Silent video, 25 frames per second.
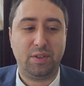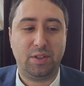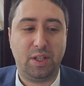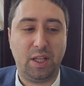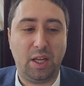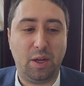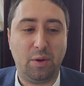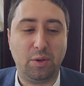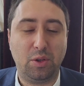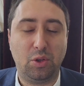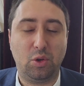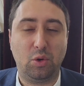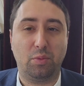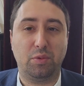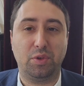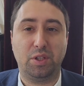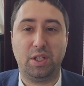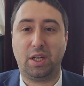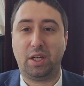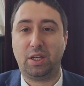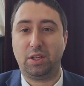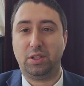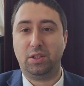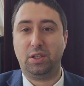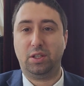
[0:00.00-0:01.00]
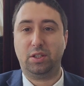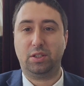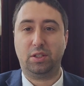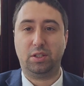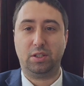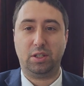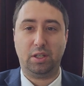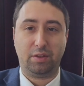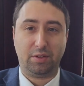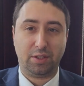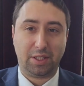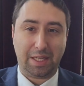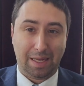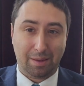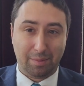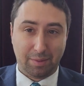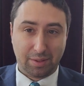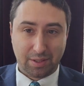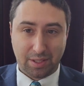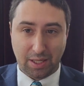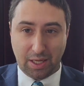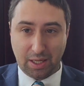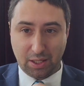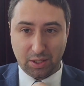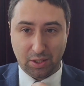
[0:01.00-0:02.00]
Today we're doing Masechas Nazir, Daf Samach
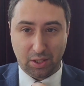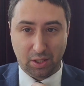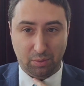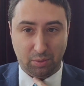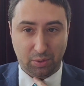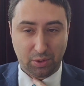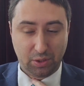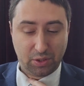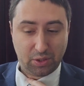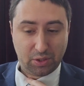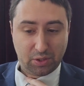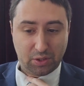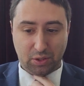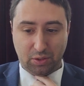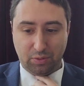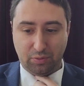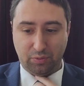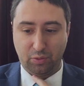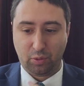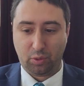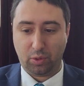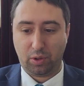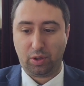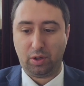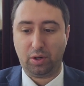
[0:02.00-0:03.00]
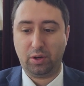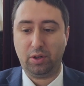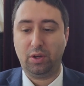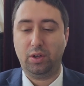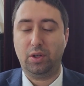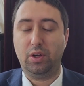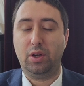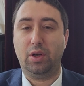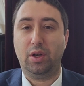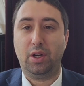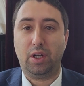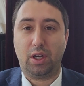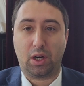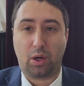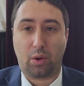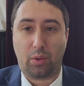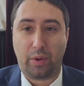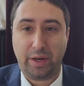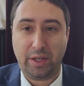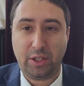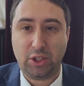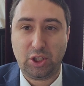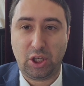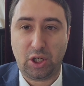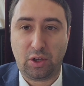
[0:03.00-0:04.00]
Daled, number 64. A
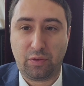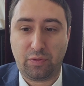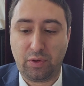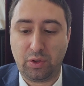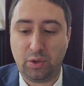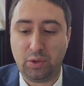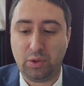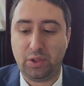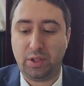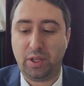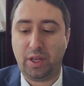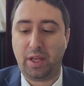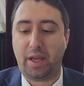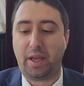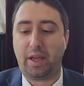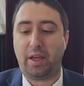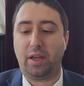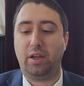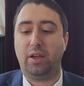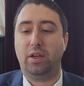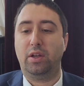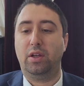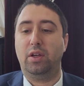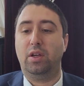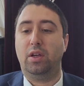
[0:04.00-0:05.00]
rate share for you today.